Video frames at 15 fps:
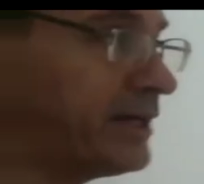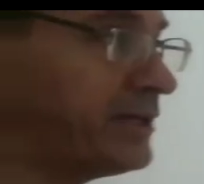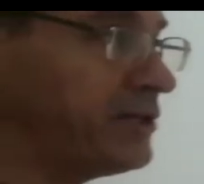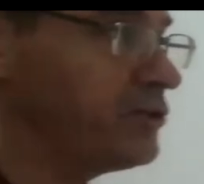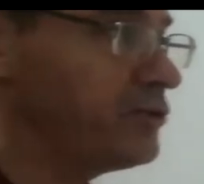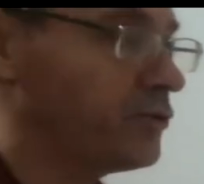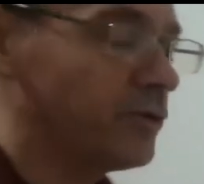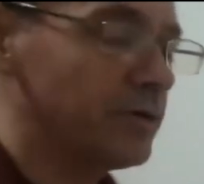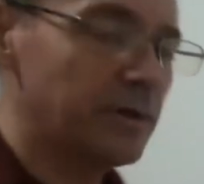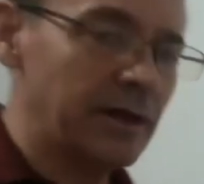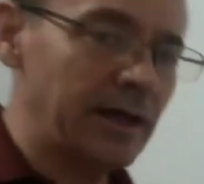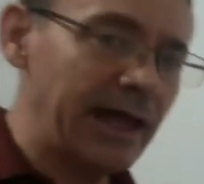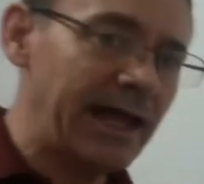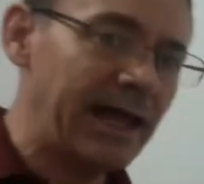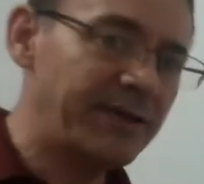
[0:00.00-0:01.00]
you
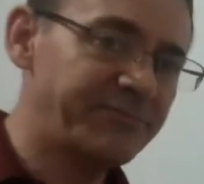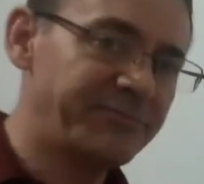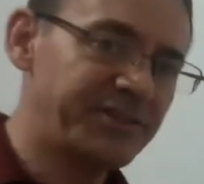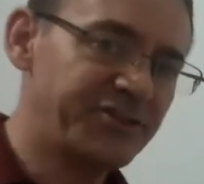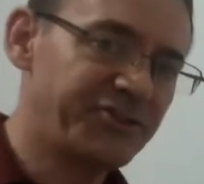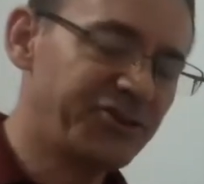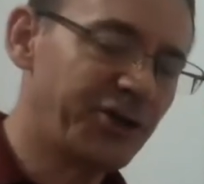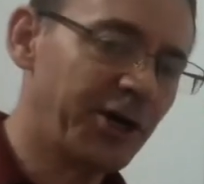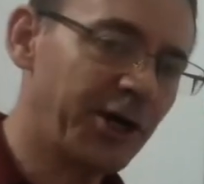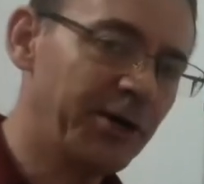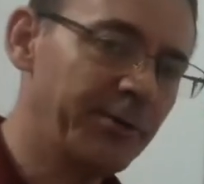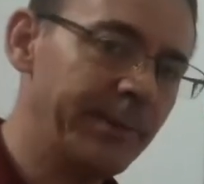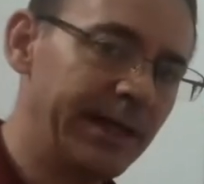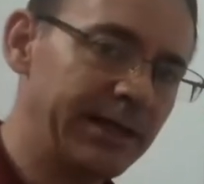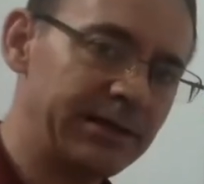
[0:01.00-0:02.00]
have
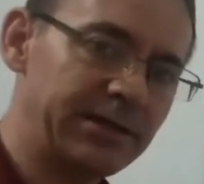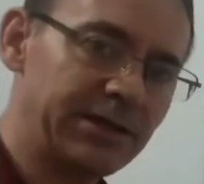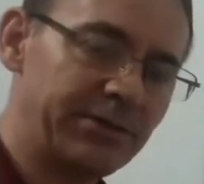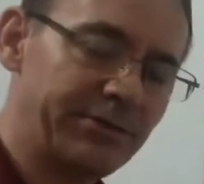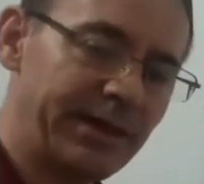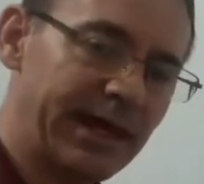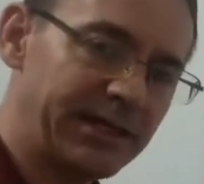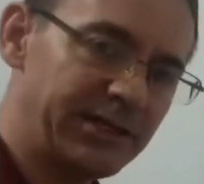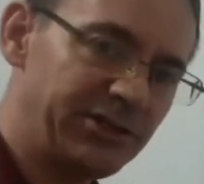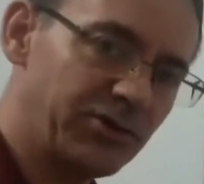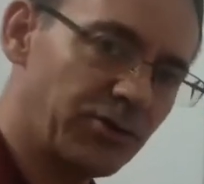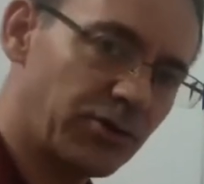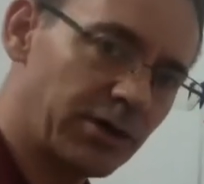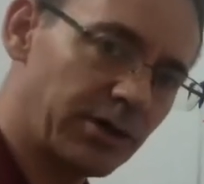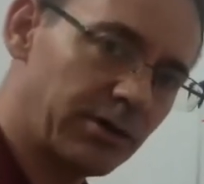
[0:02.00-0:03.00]
determined that
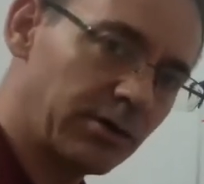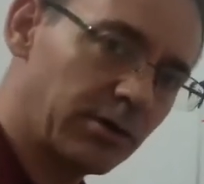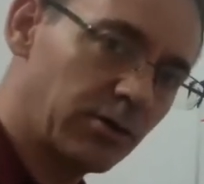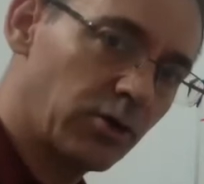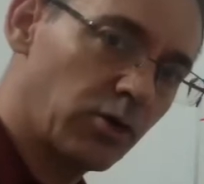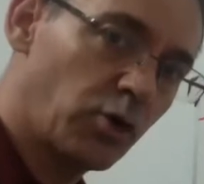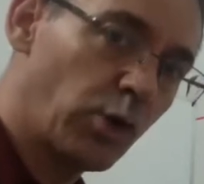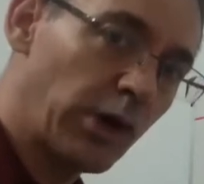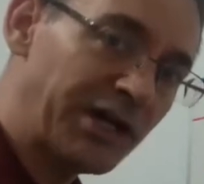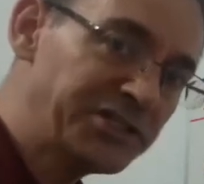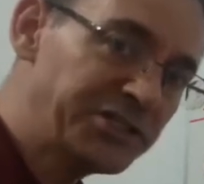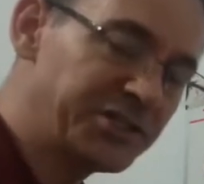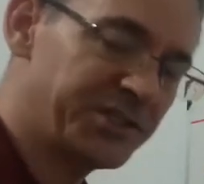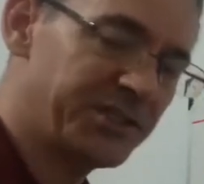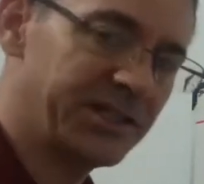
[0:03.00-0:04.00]
your
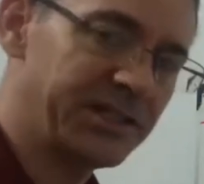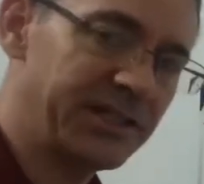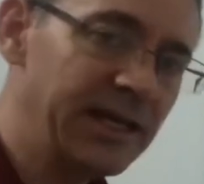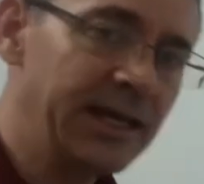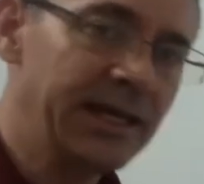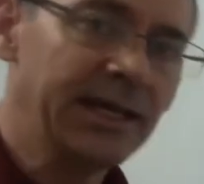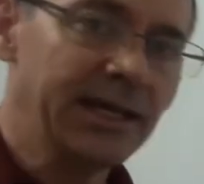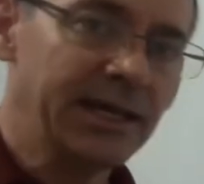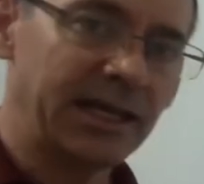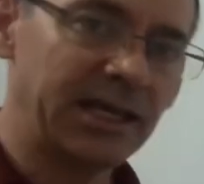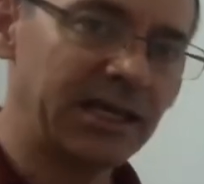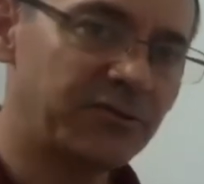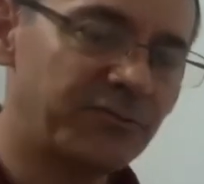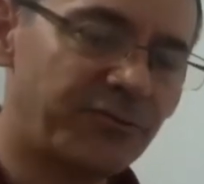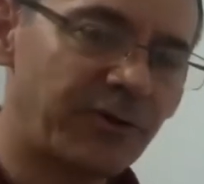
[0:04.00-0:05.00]
question
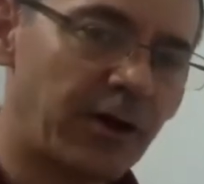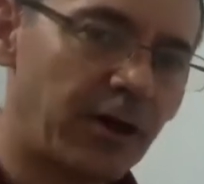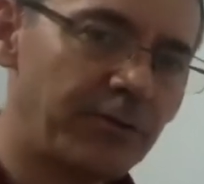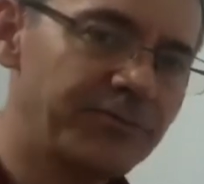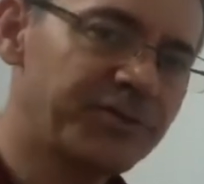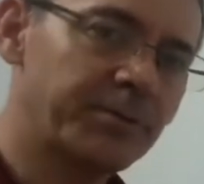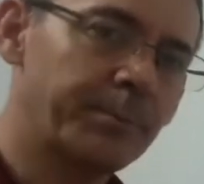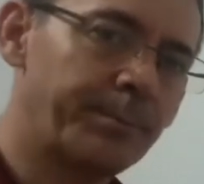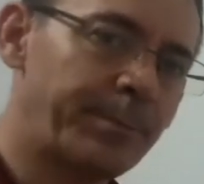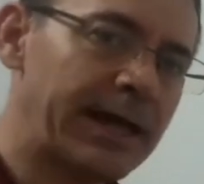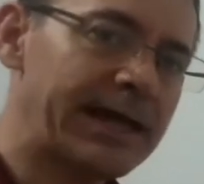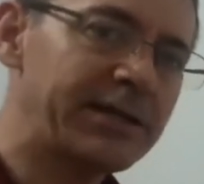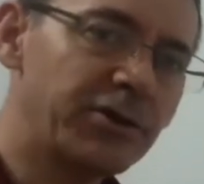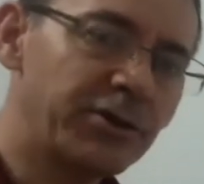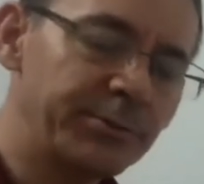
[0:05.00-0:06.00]
involves
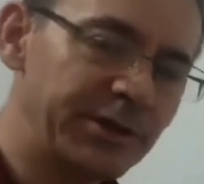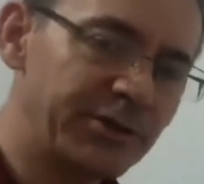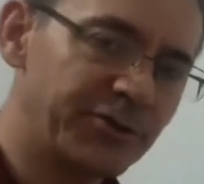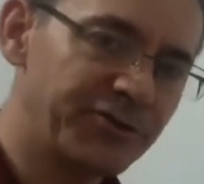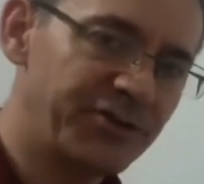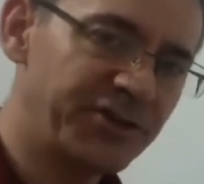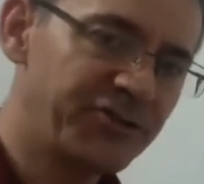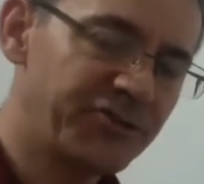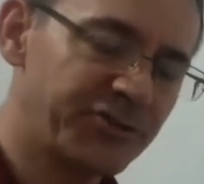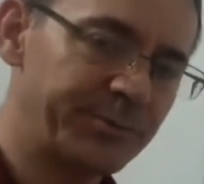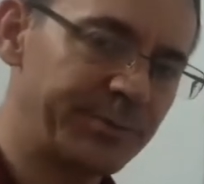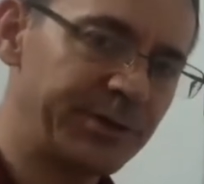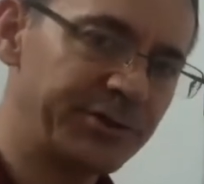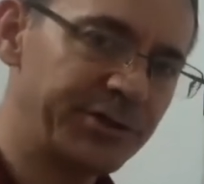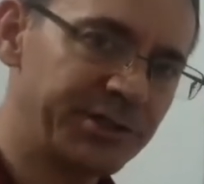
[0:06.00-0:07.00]
binomial
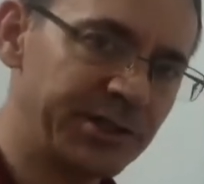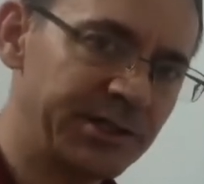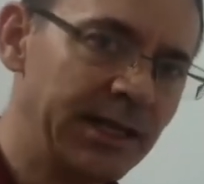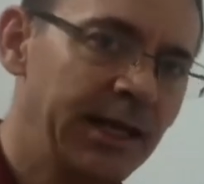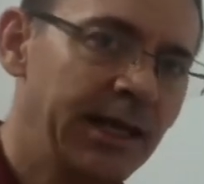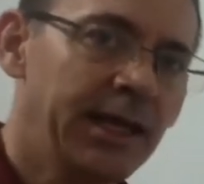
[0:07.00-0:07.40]
distribution,